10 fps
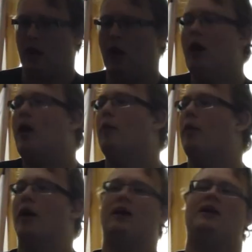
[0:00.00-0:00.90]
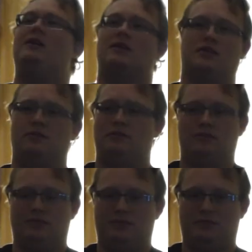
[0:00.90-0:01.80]
son, but he doesn't
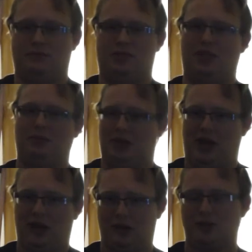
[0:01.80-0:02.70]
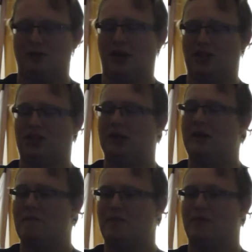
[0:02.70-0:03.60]
seem to care as much
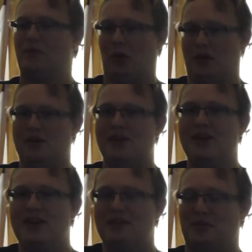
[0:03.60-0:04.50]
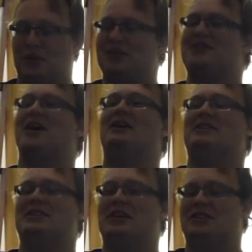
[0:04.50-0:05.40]
for his son
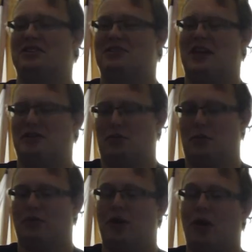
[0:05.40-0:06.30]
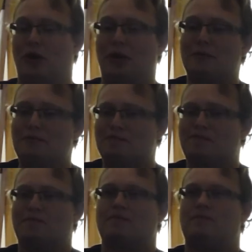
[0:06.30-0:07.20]
as he does his 10-year-old daughter.
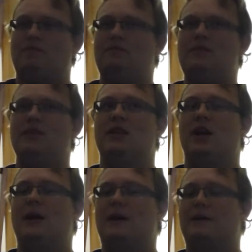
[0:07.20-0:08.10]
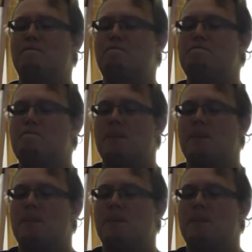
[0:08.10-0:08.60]
Well,